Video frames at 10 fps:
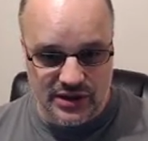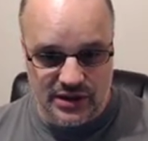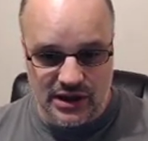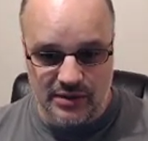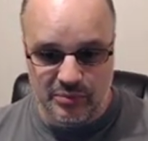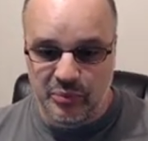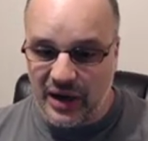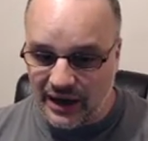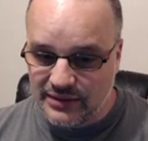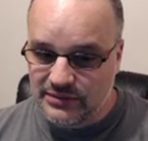Um,
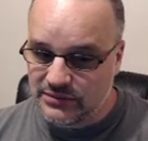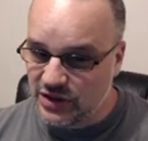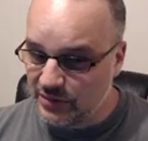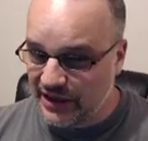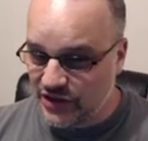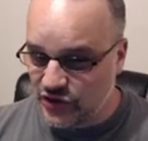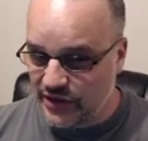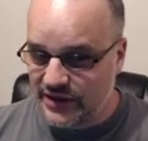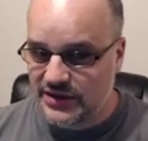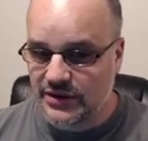but you might enjoy
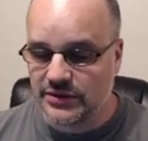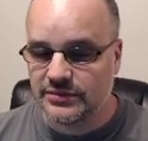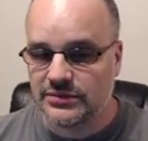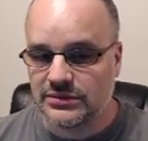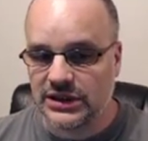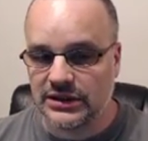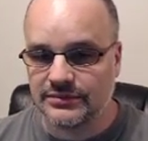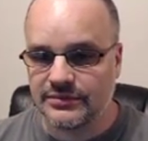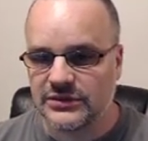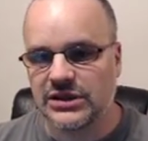it. So
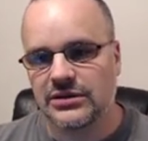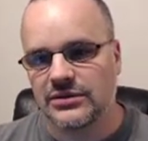um, oh,